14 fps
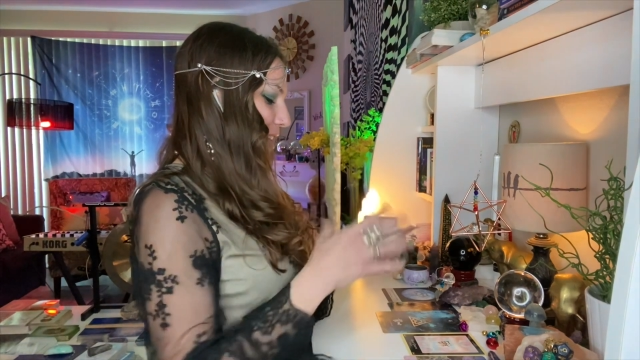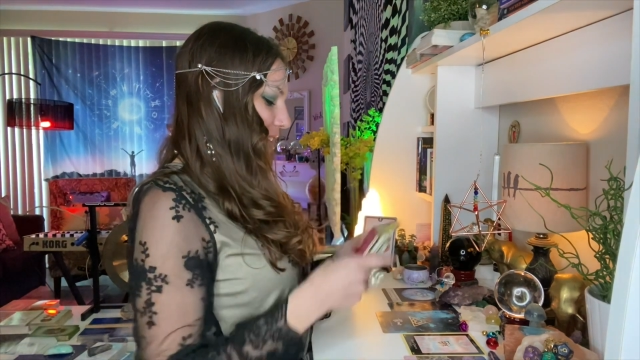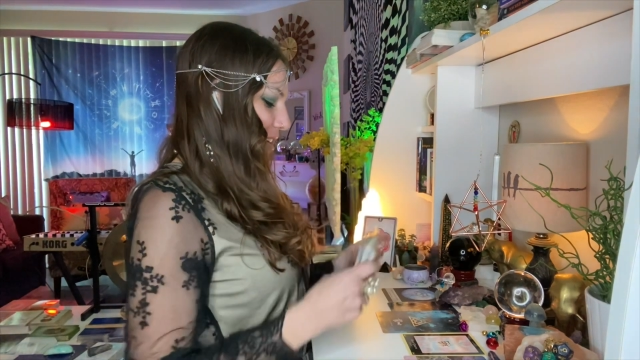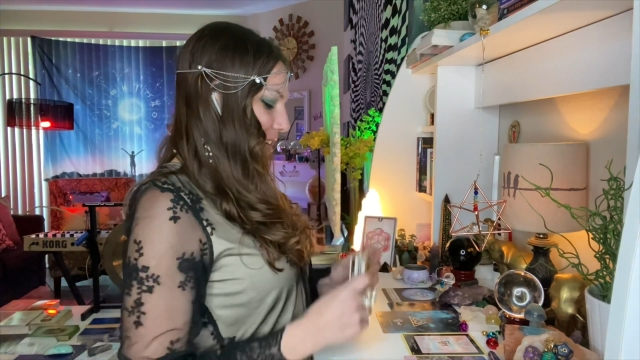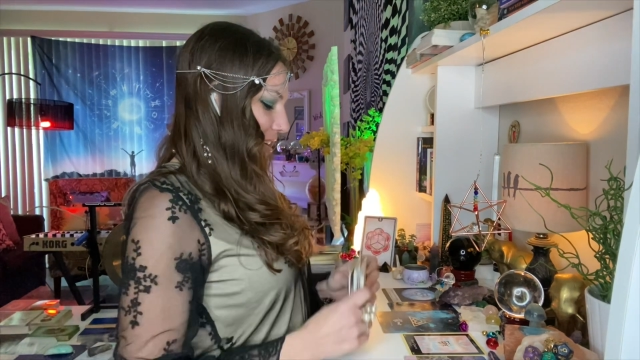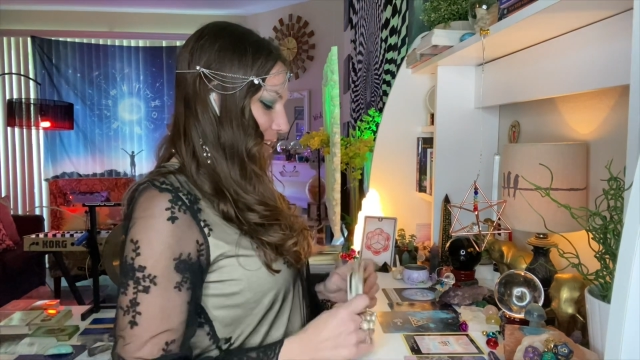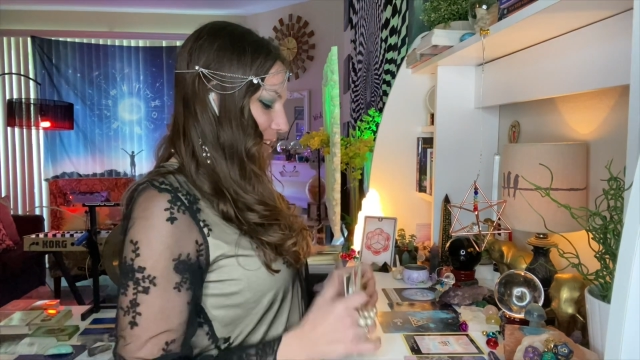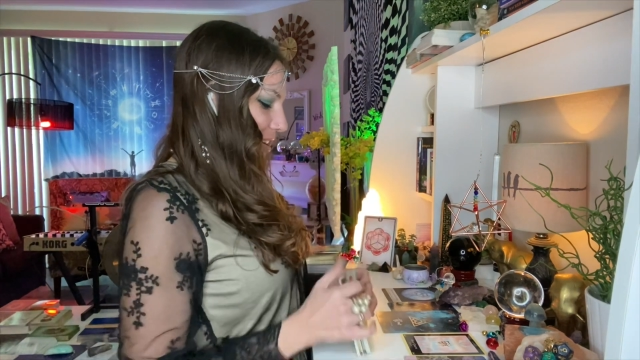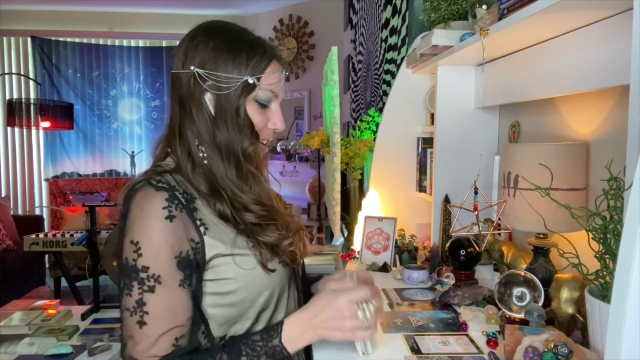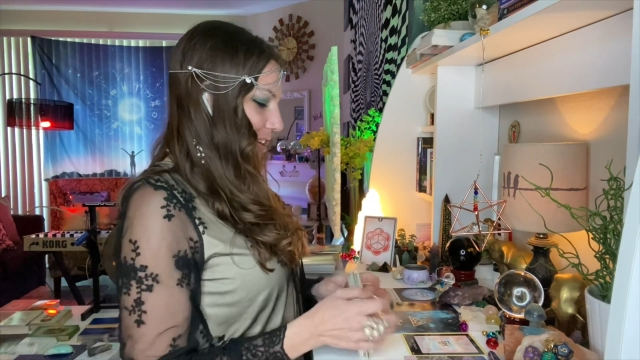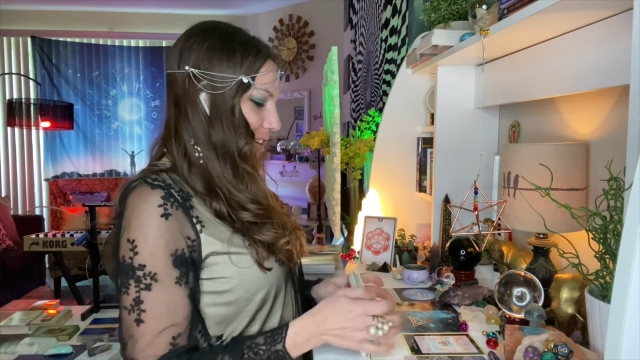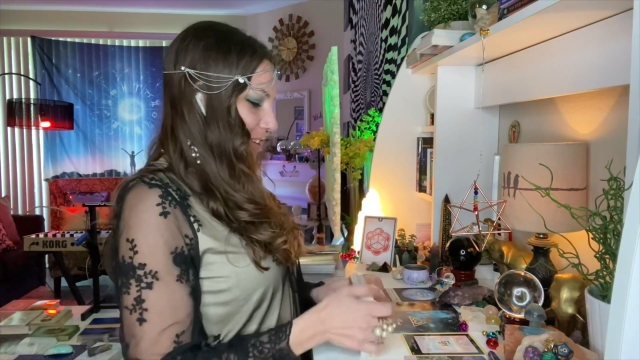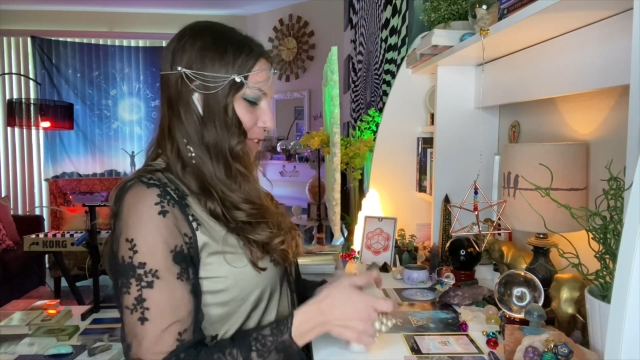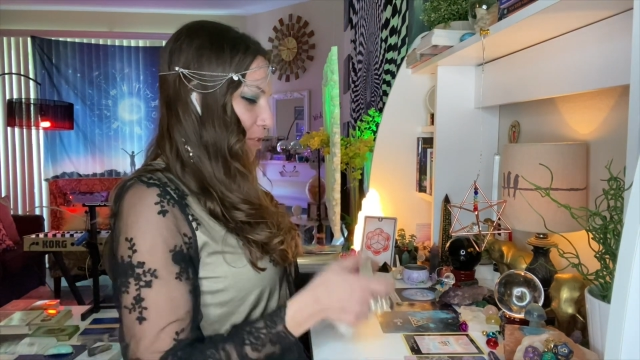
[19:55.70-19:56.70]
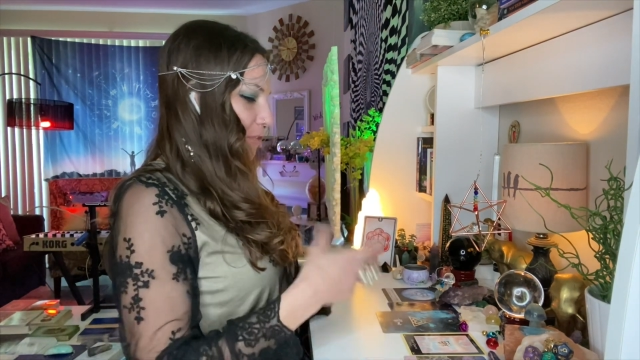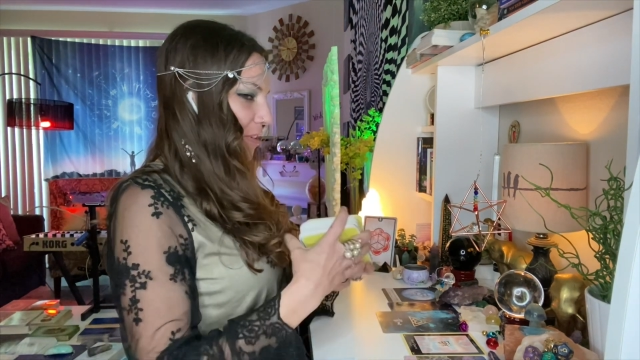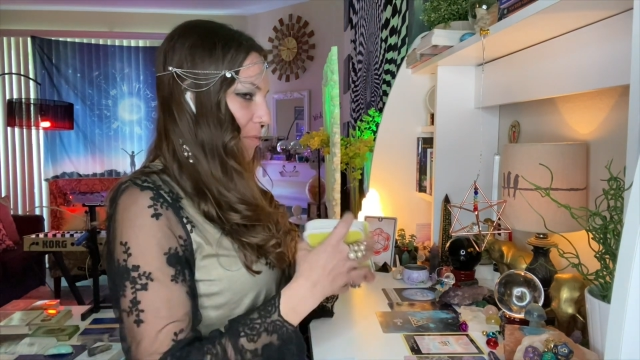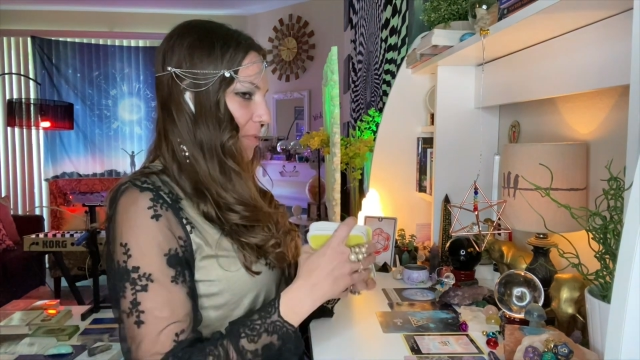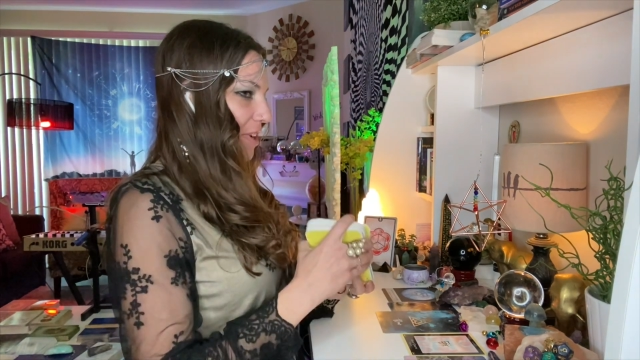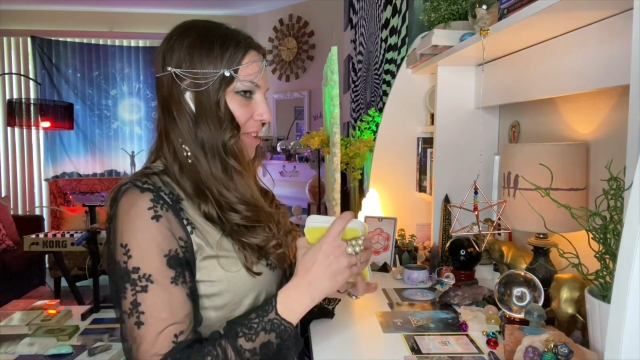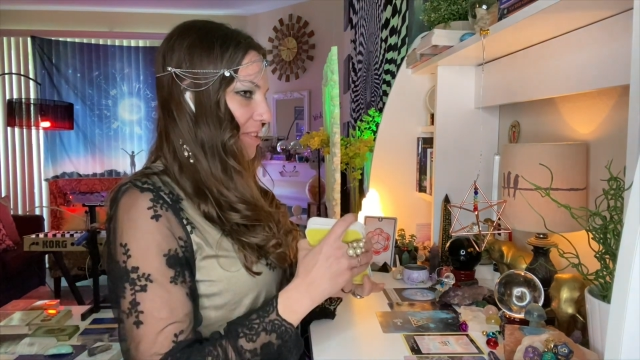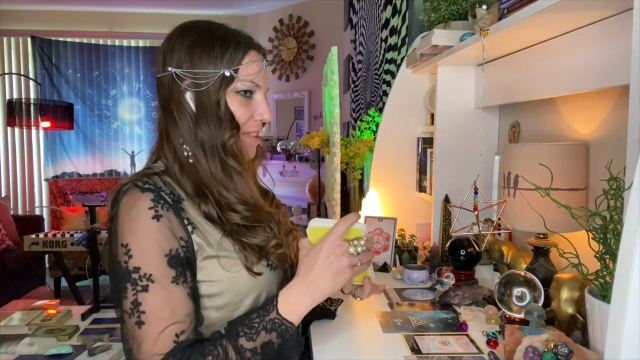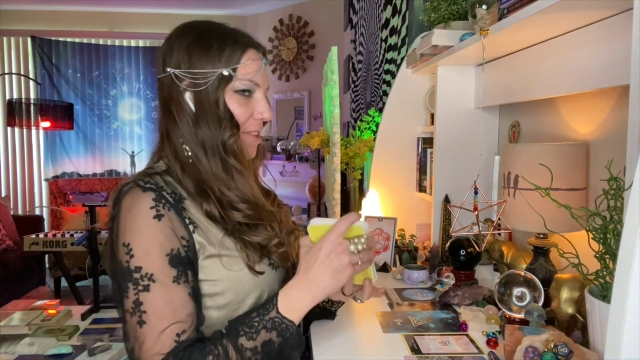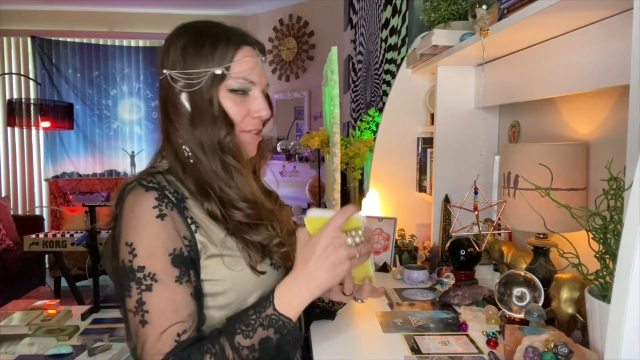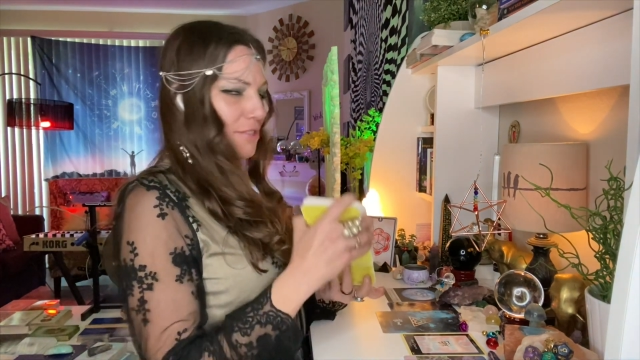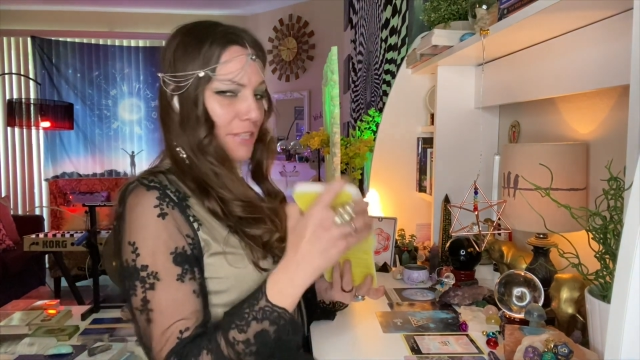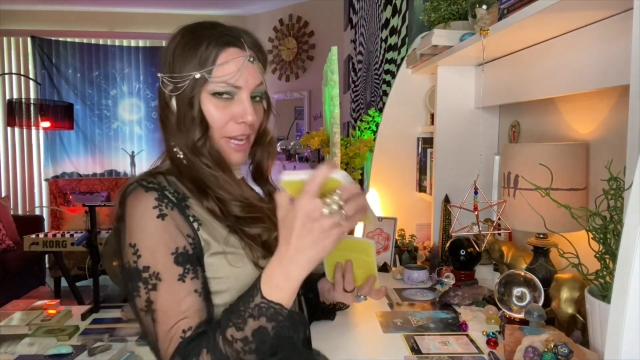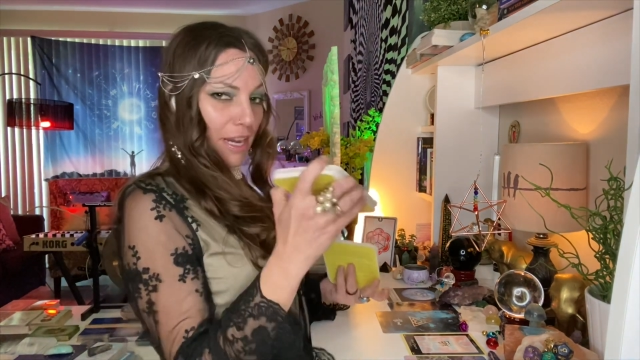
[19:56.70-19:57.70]
I don't know if I'm as
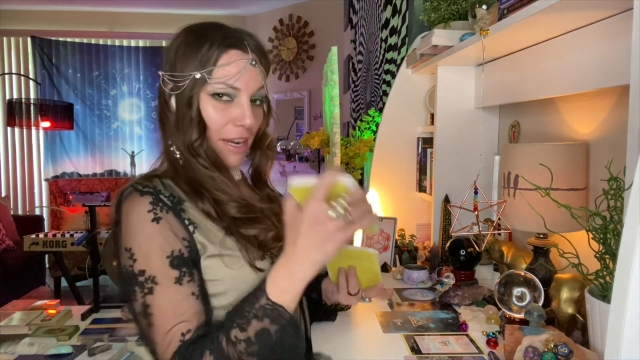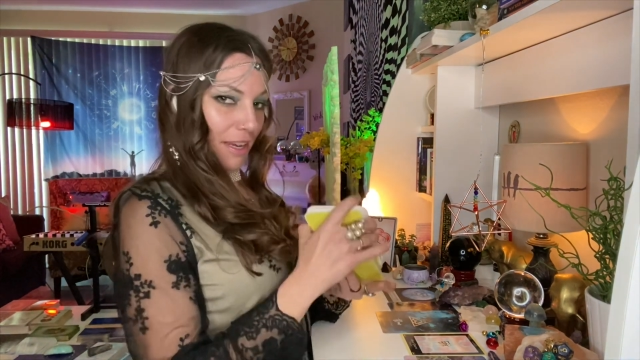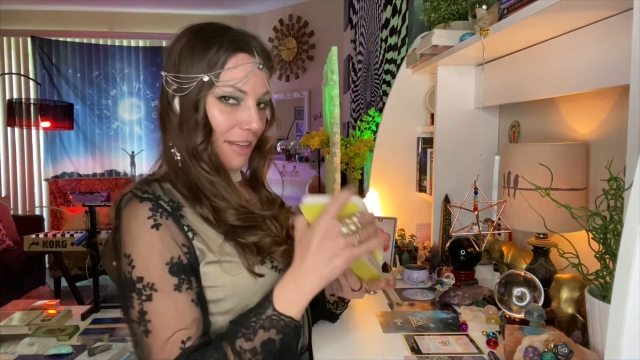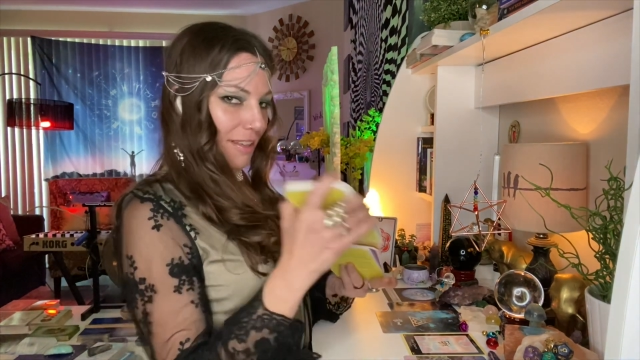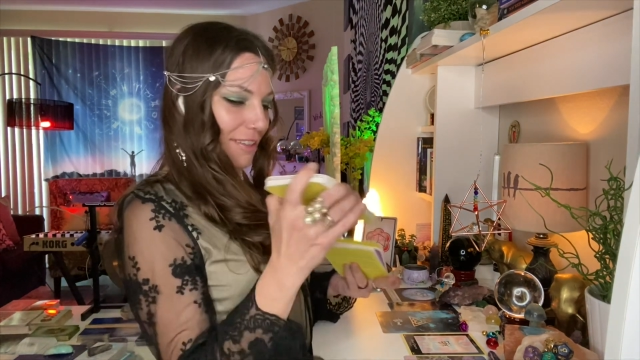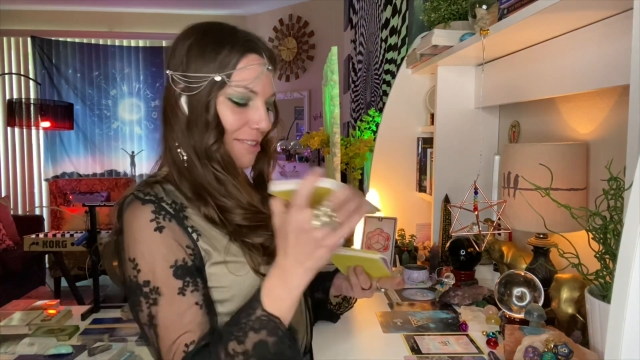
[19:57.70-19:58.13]
entertaining,